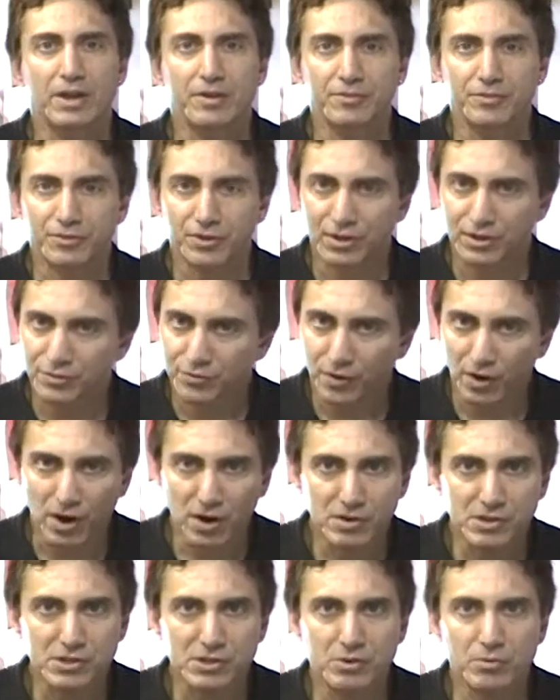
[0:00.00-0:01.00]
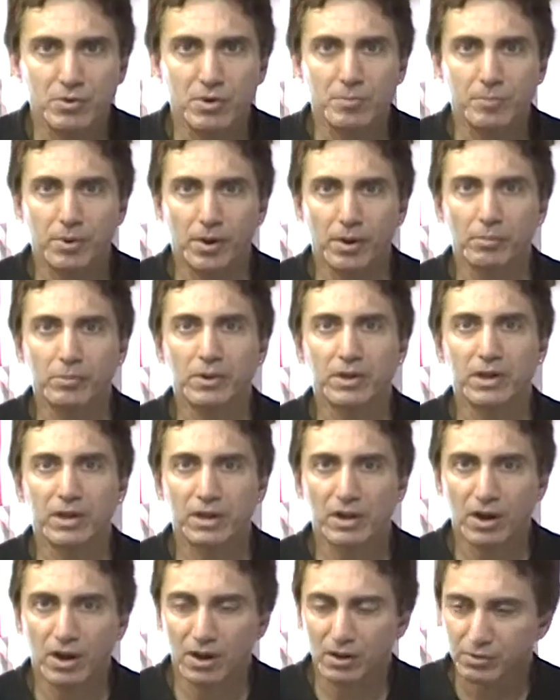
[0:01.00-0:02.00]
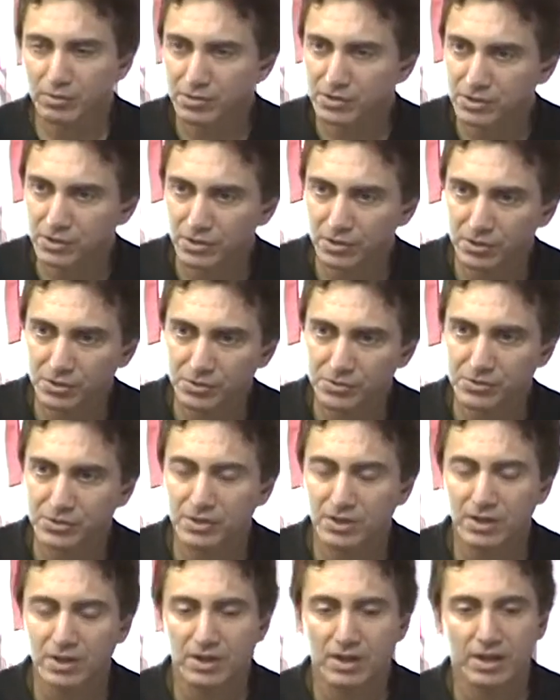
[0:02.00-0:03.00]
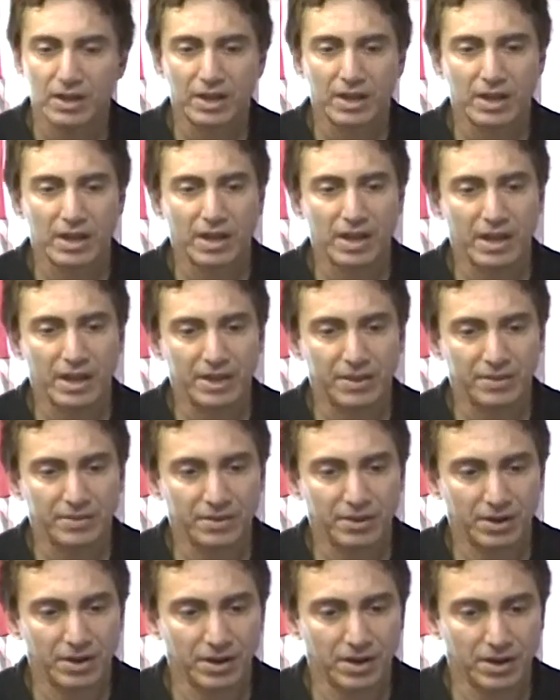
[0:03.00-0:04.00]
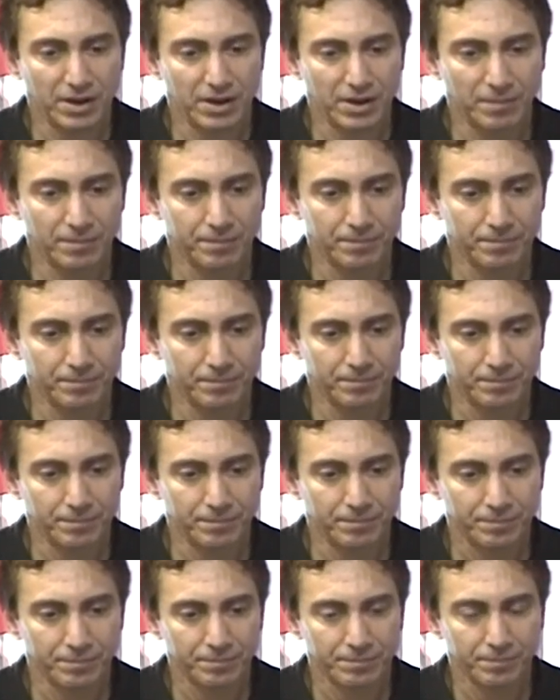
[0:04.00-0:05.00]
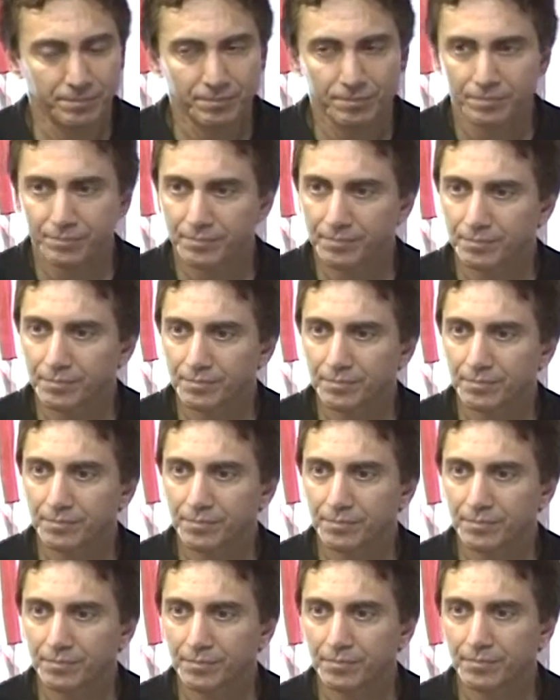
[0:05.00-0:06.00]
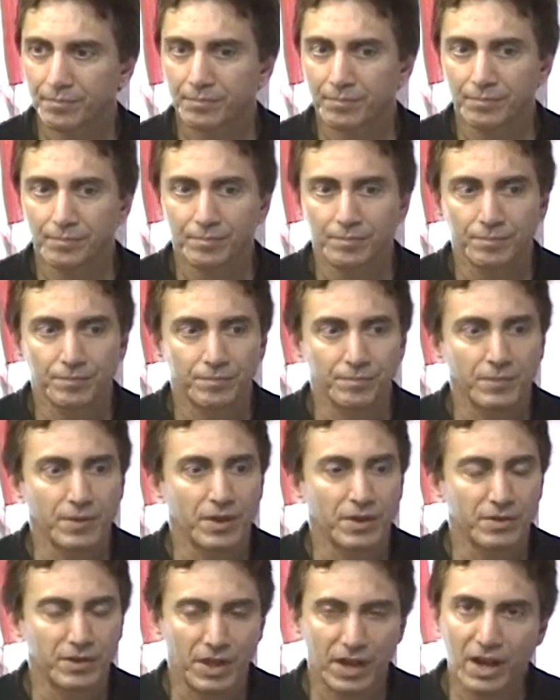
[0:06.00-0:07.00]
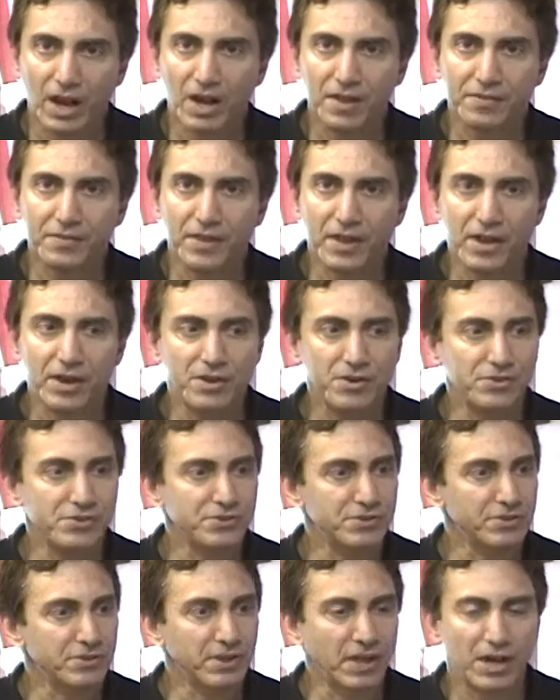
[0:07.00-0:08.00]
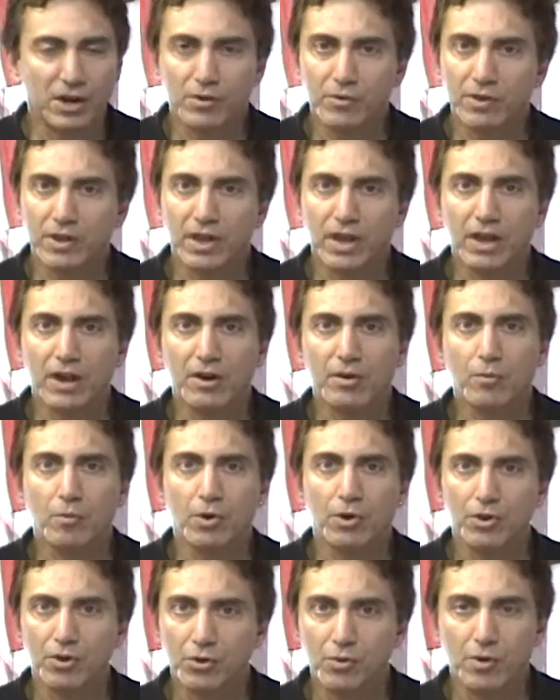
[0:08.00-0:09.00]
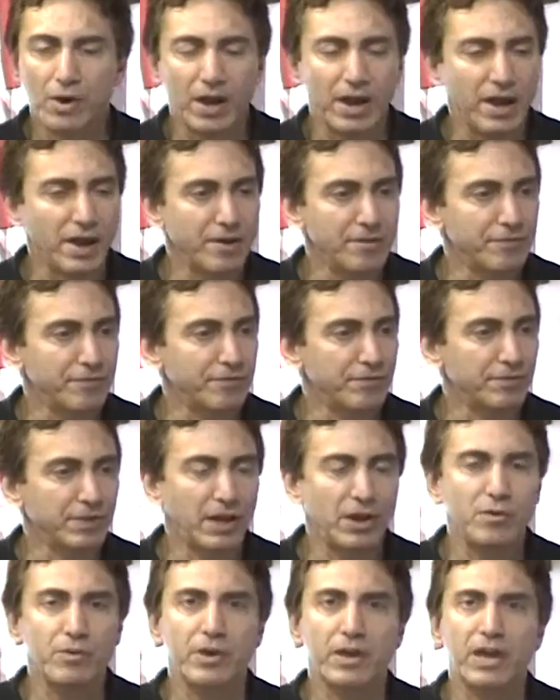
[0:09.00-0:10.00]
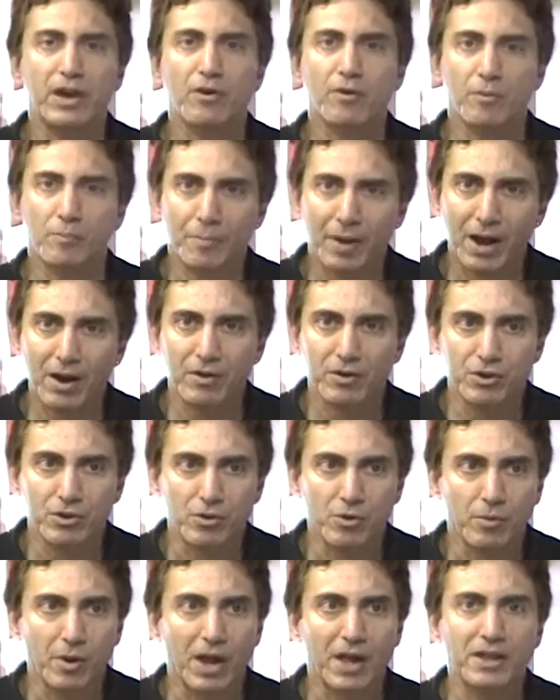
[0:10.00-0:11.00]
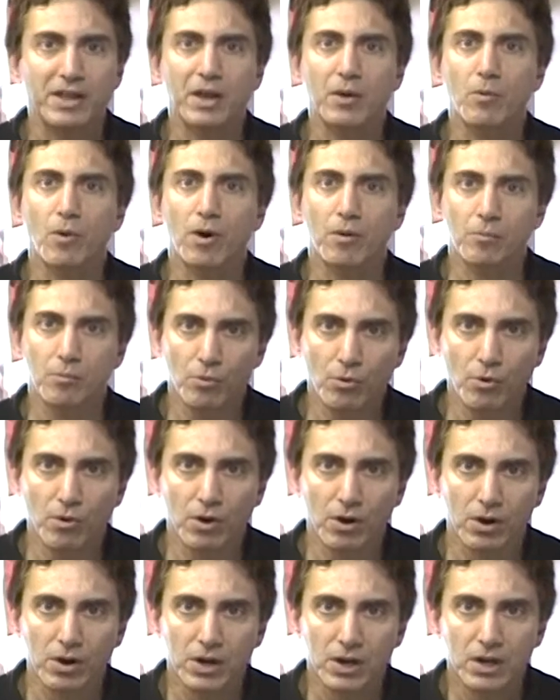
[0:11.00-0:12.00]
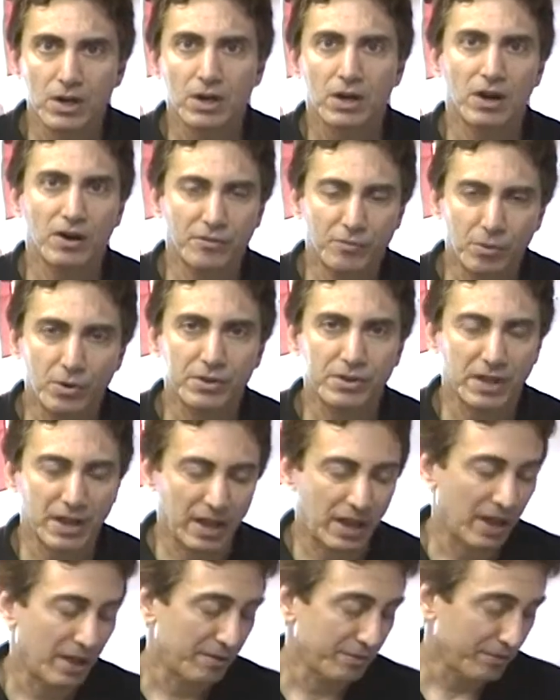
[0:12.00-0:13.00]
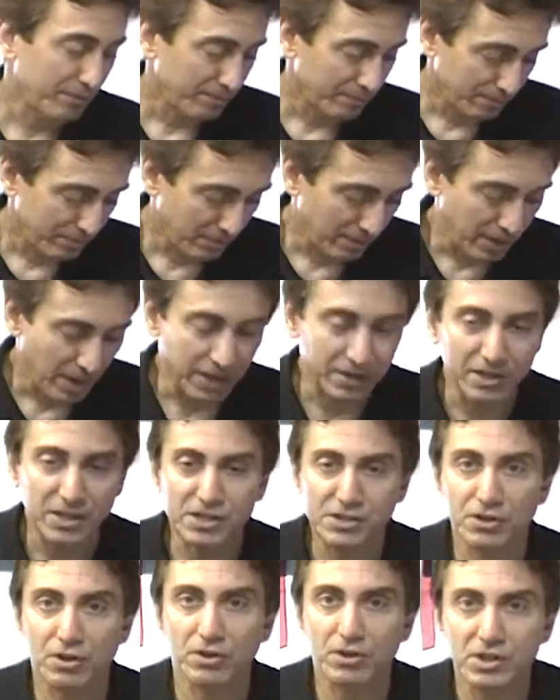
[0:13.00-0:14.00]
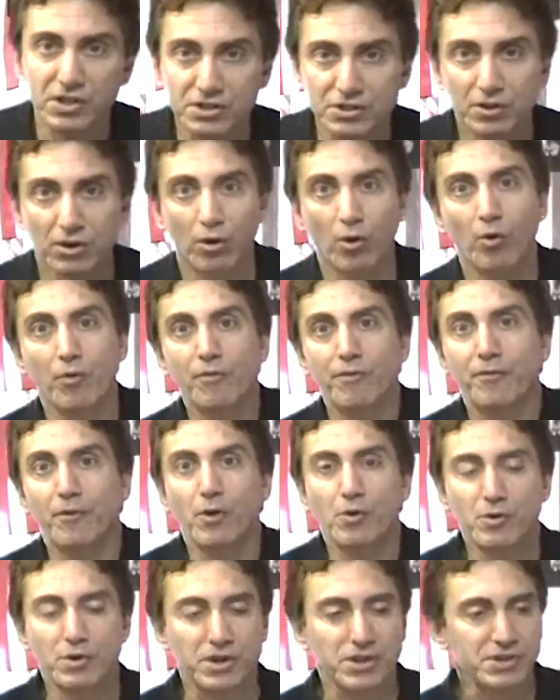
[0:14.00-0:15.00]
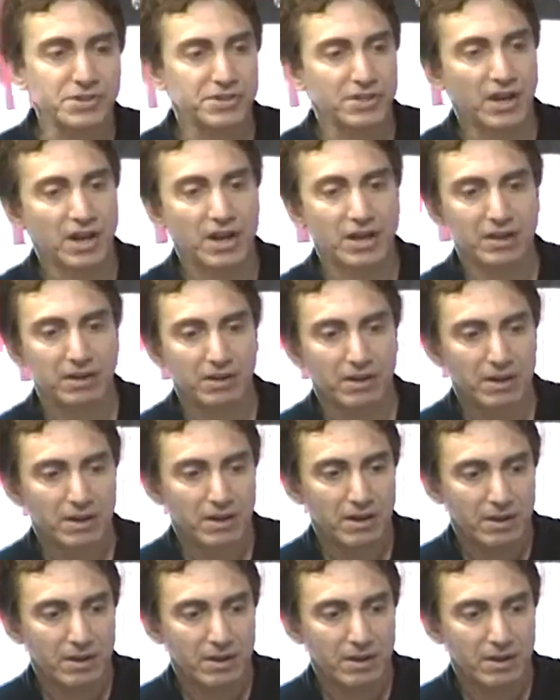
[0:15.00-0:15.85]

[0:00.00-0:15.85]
and as far as the Republican Congress goes, and um, they got theirs and they want more. They got theirs. They don't care what you have. They don't care about you, and they want more of what they have. And these are these old fogies that